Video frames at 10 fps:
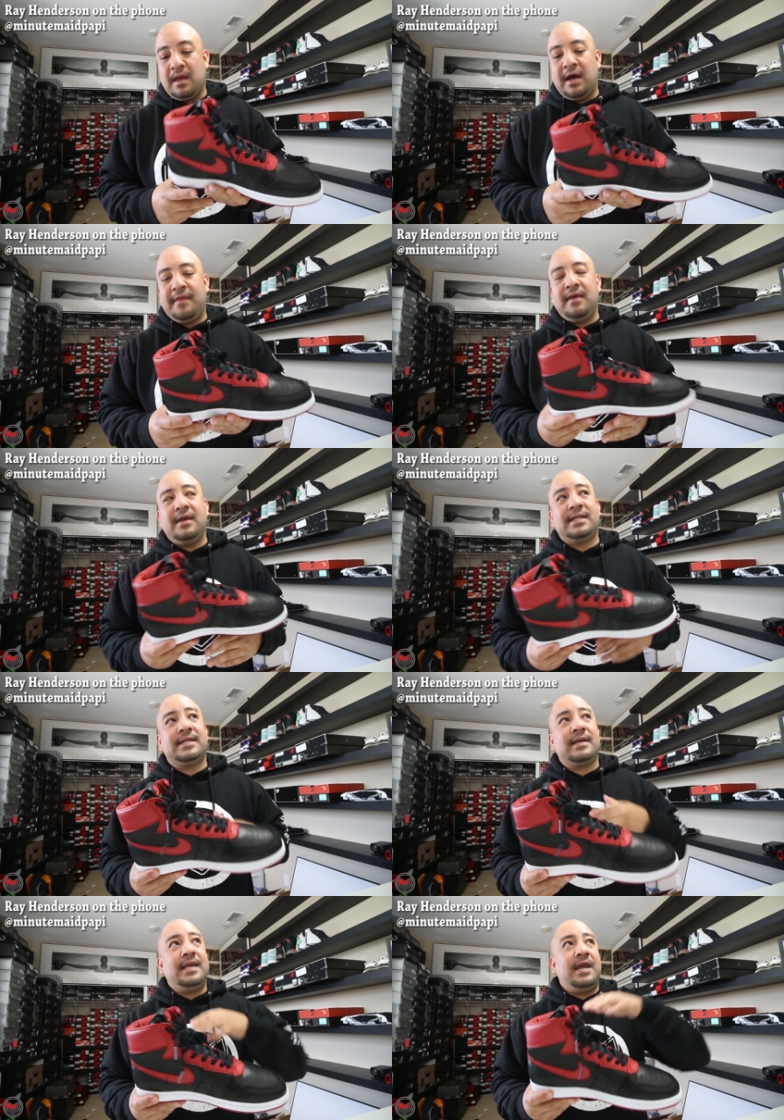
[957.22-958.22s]
I think it's
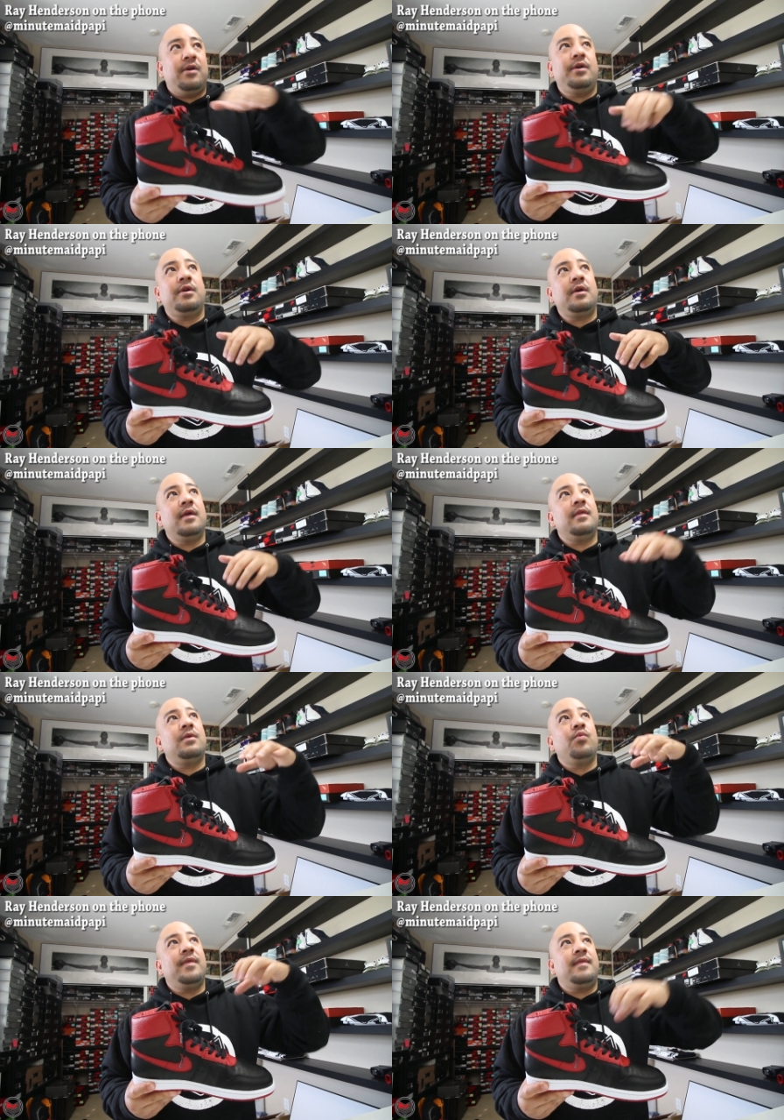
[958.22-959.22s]
the carrier, and
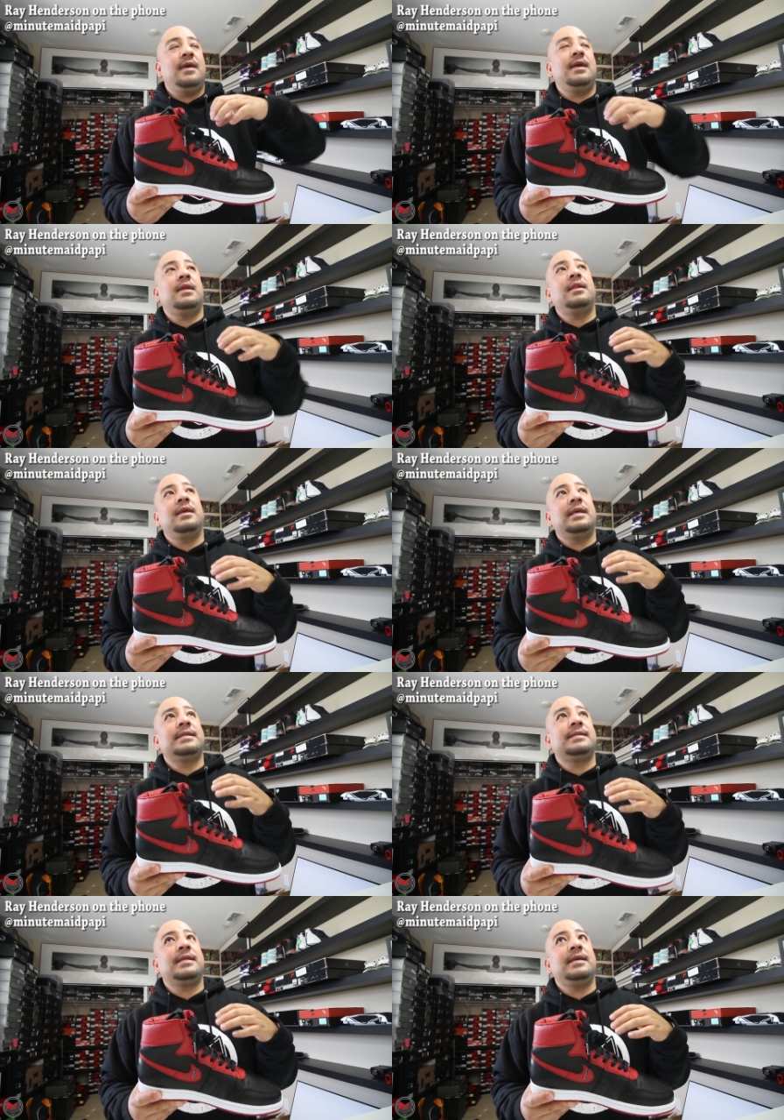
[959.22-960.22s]
then within
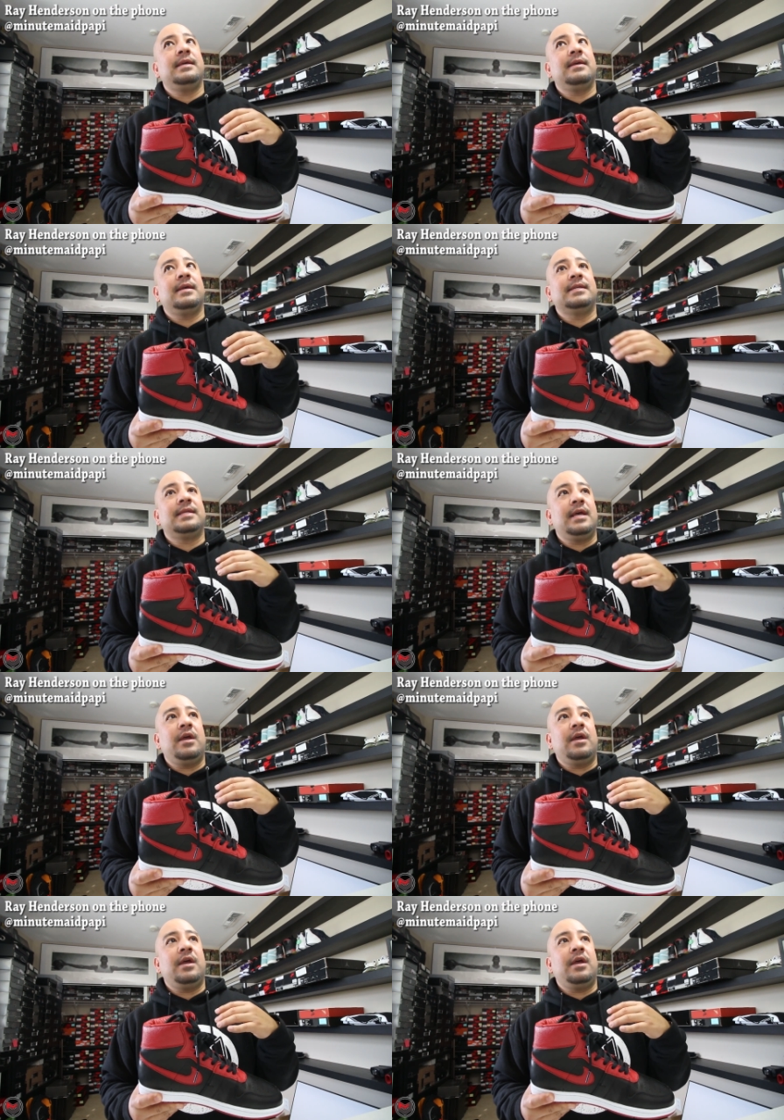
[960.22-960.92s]
is the is the